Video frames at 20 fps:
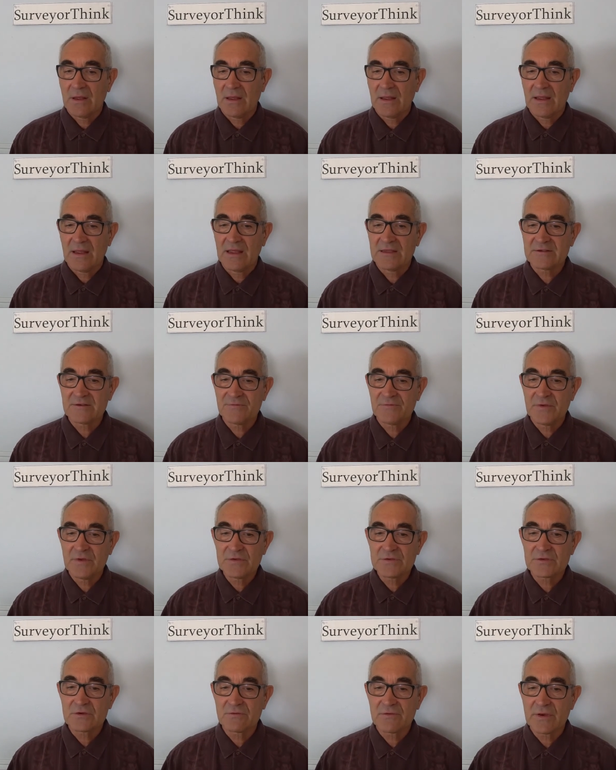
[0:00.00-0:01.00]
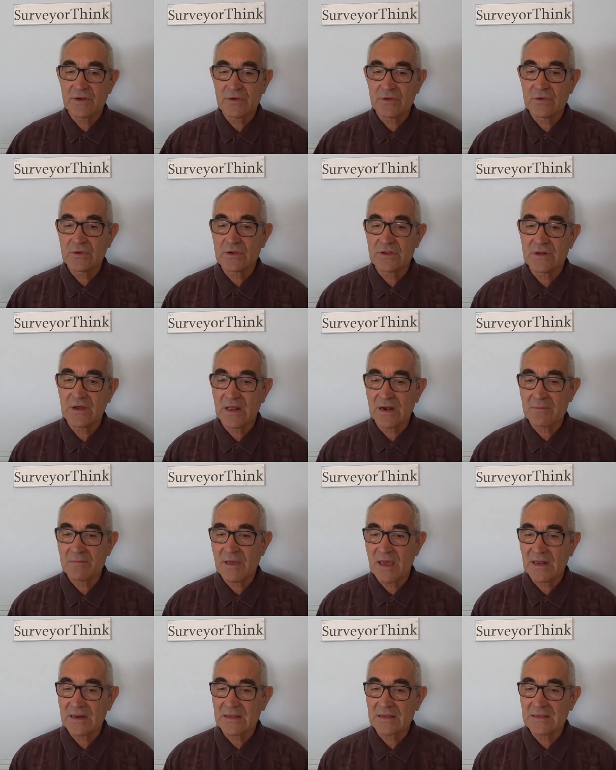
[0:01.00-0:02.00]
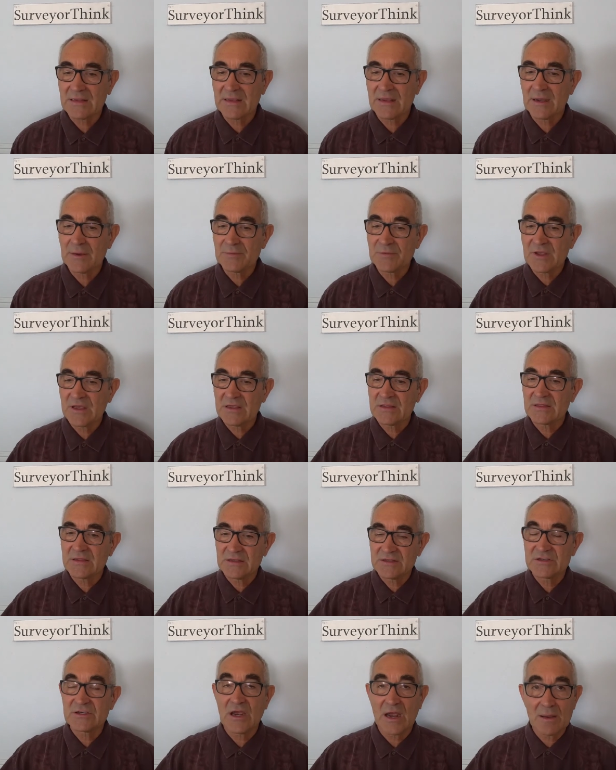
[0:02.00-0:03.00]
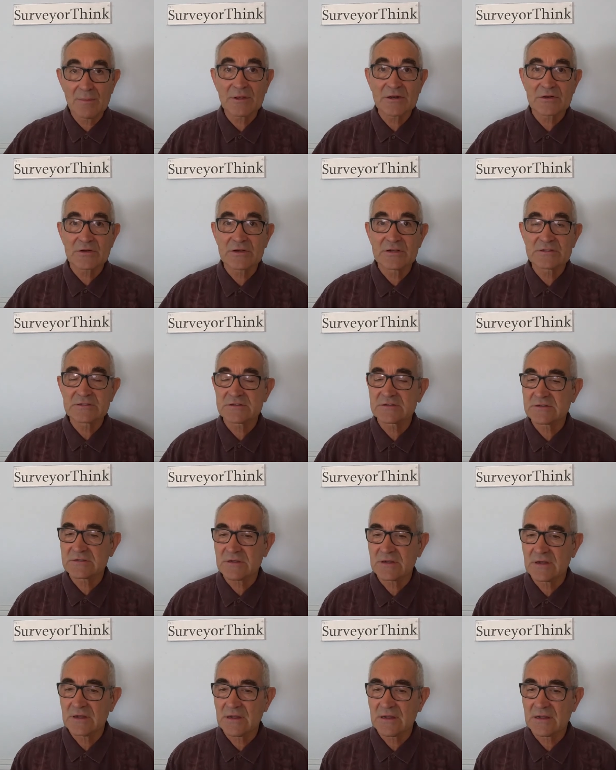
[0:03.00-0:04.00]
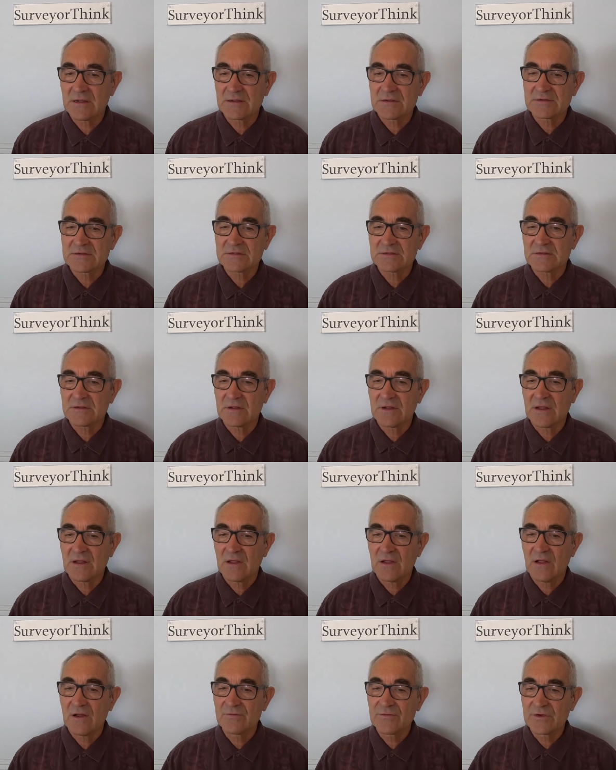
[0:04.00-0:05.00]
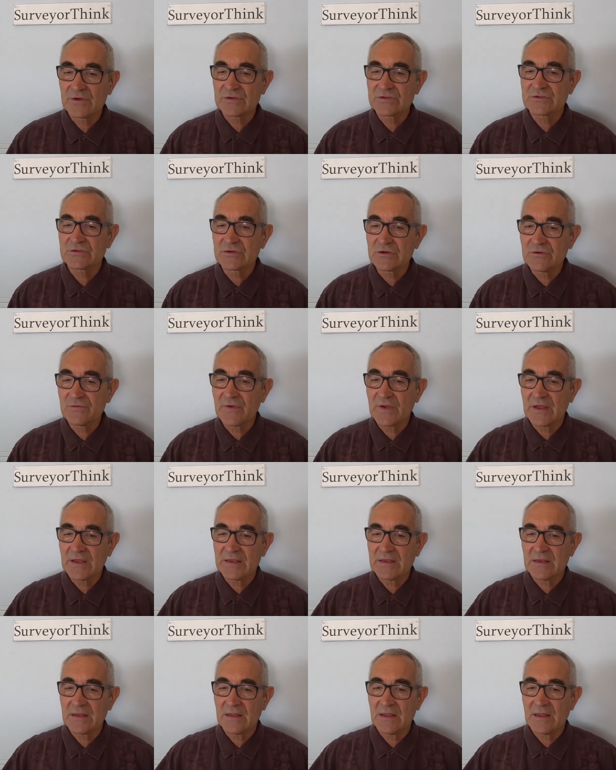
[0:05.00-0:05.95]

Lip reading: as a field surveyor, you can automatically update the geometries of your survey